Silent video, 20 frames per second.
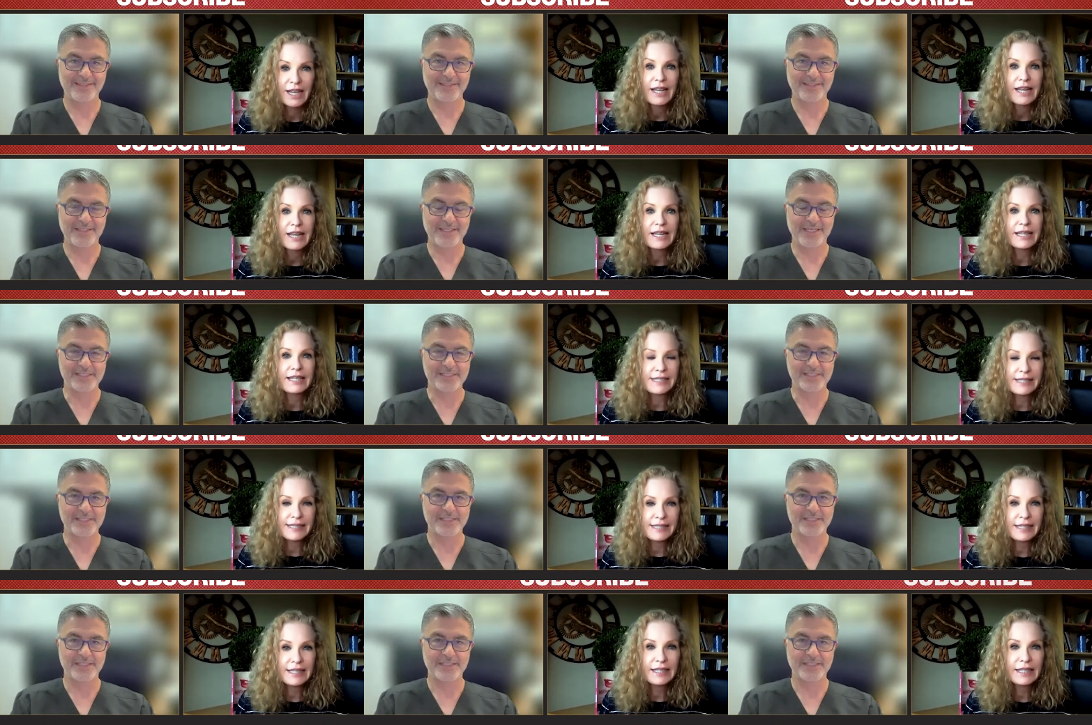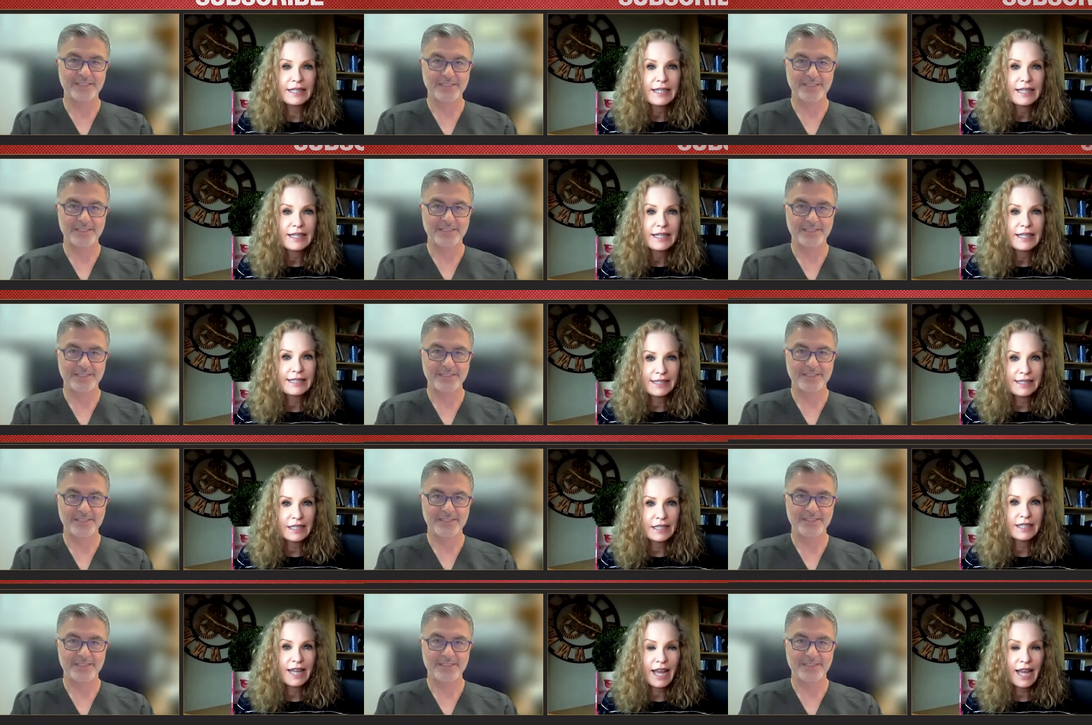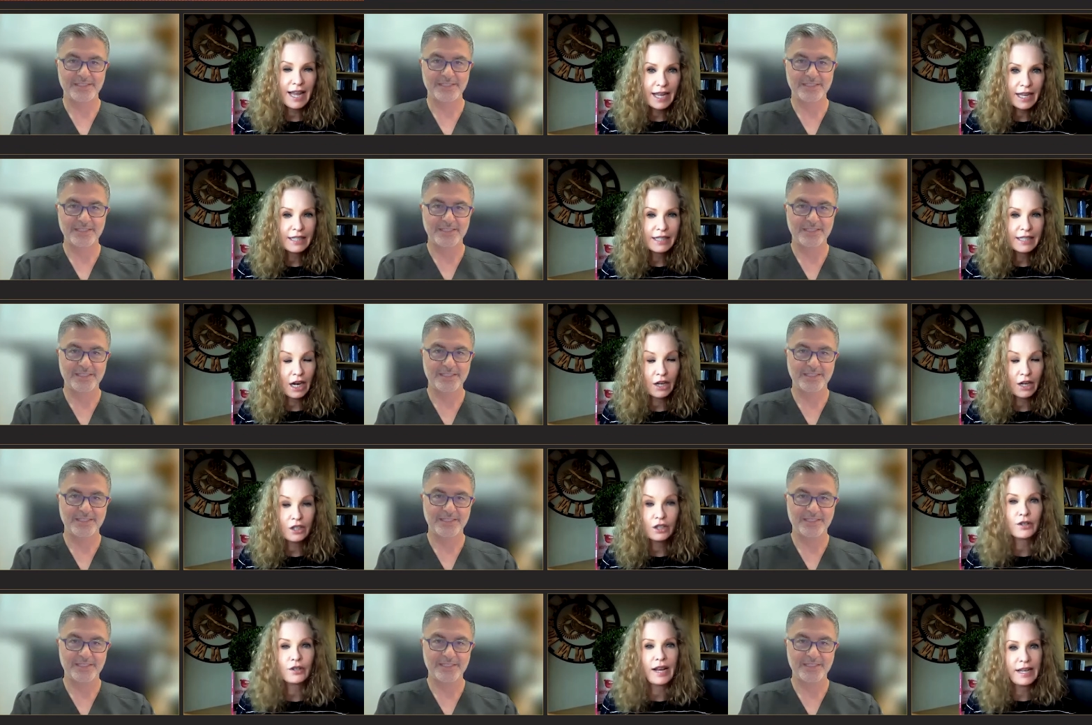Speaker 1: Yes. Is it, is it, ca-
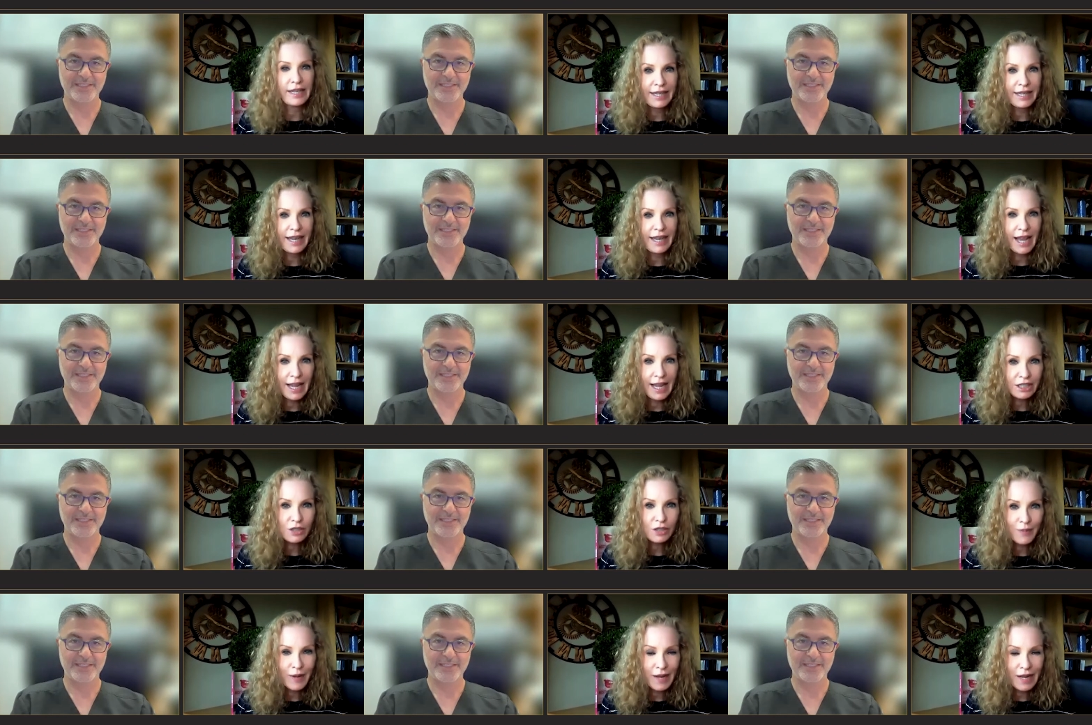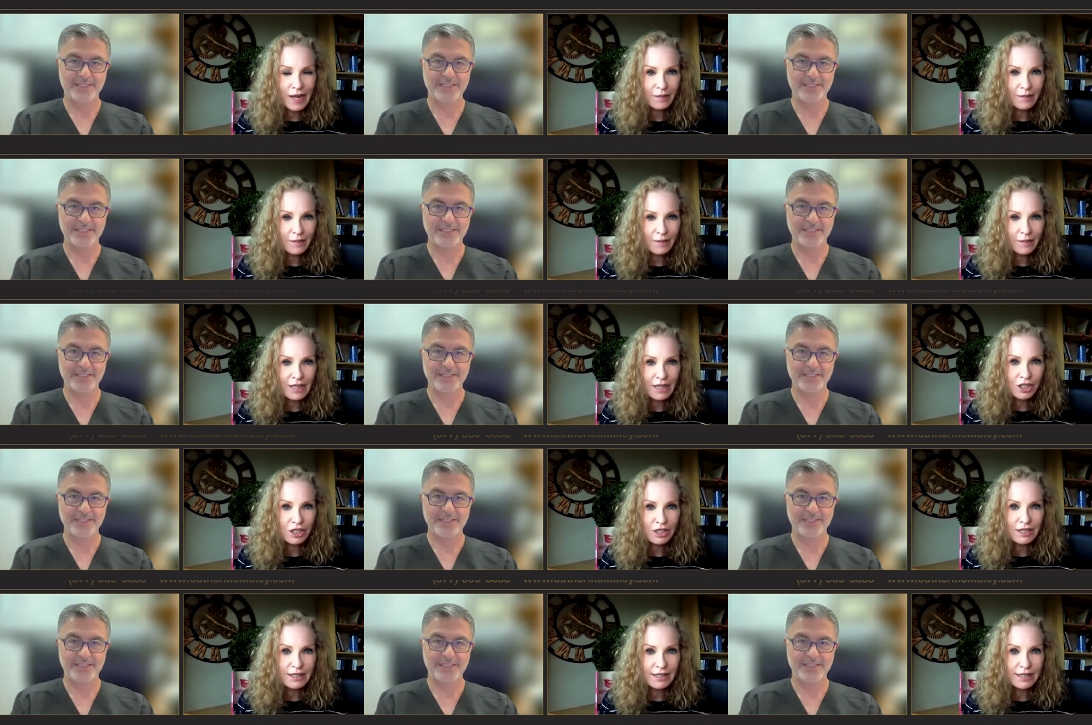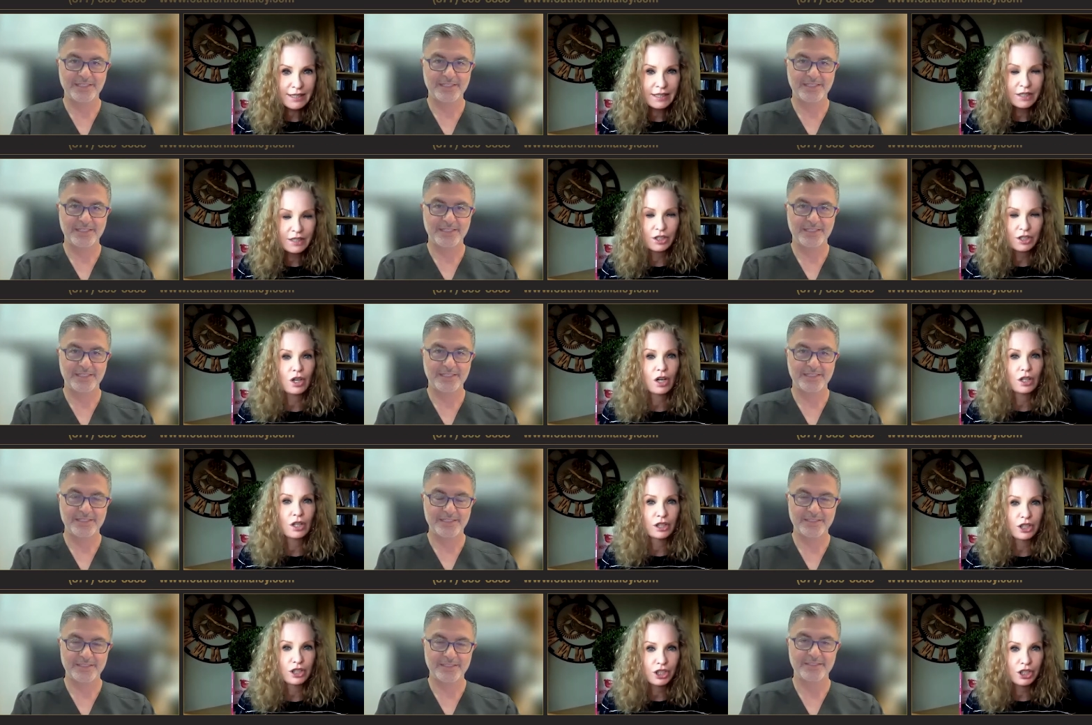are there any cash paying patients? Is it
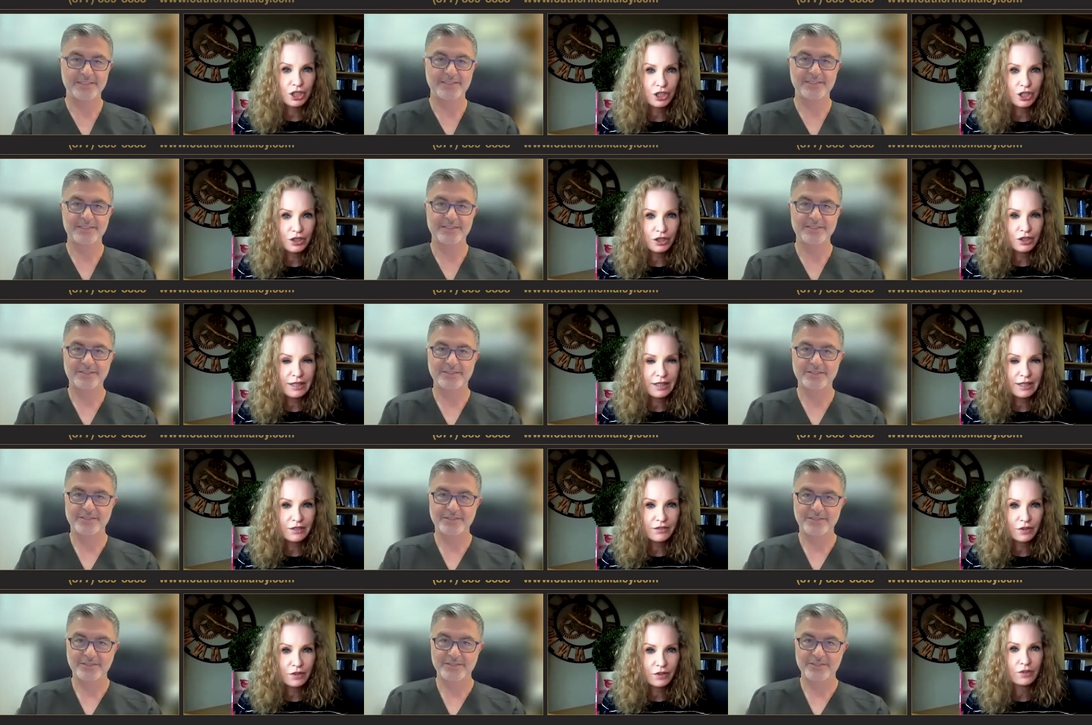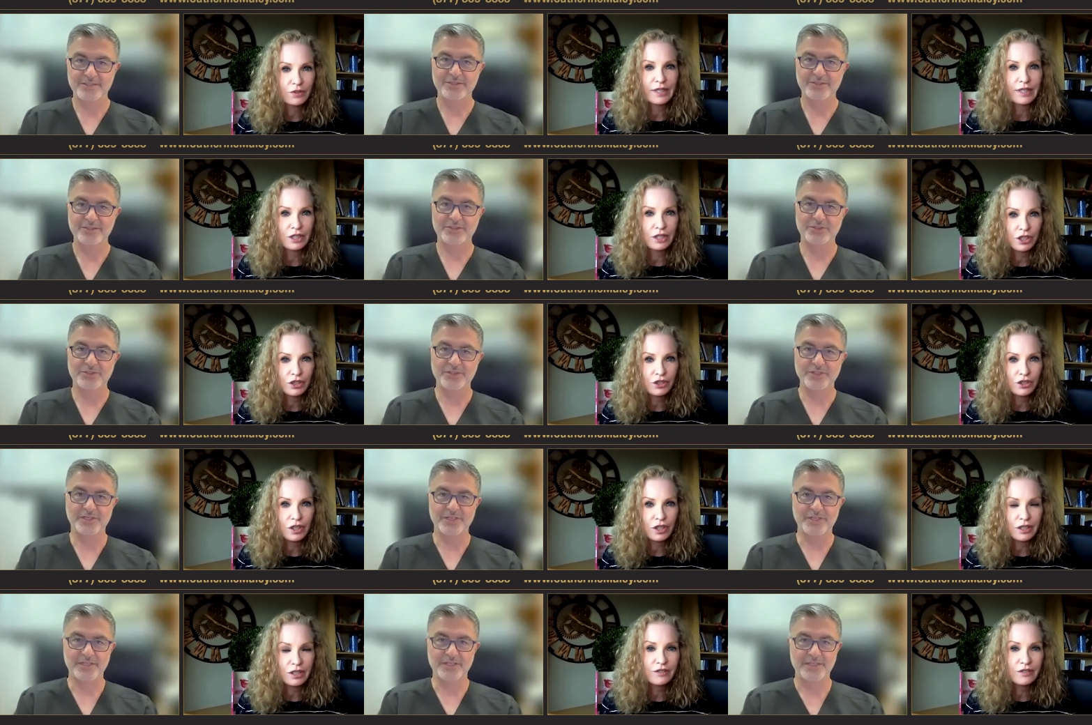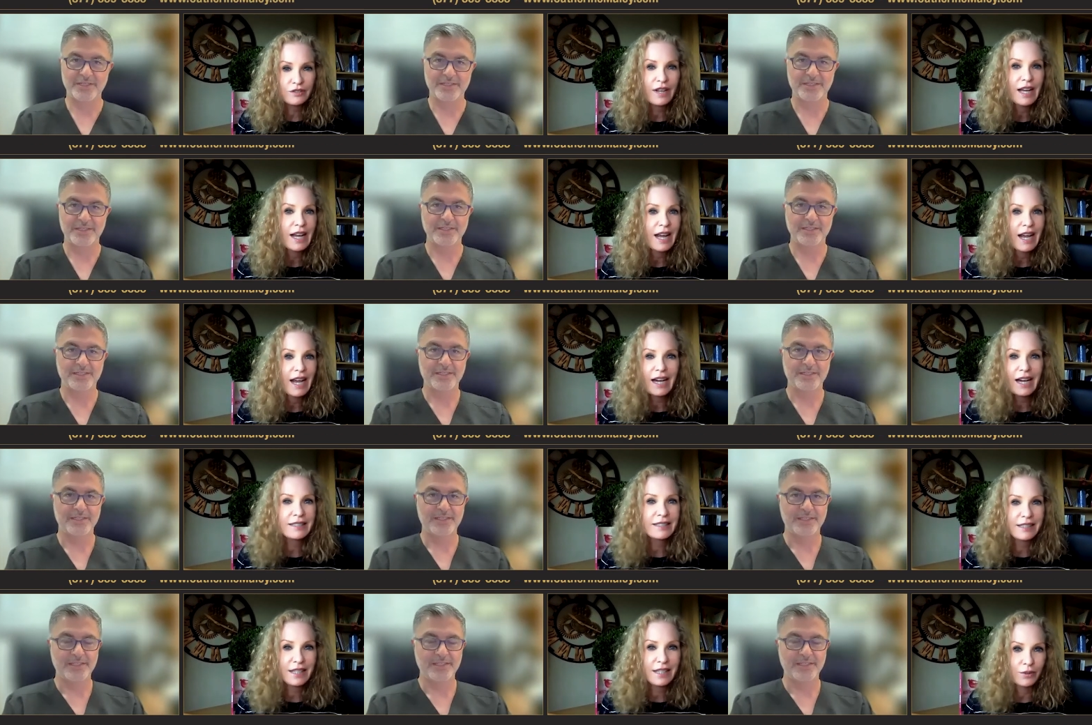all insurance for reconstructive? Sure.
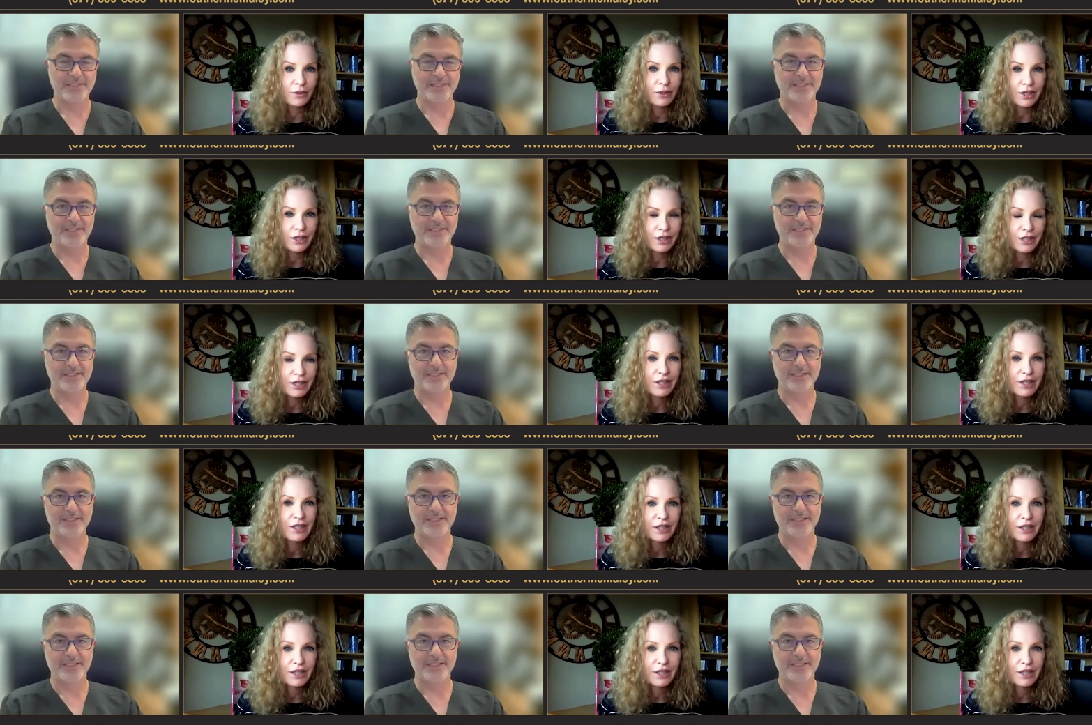How does that work?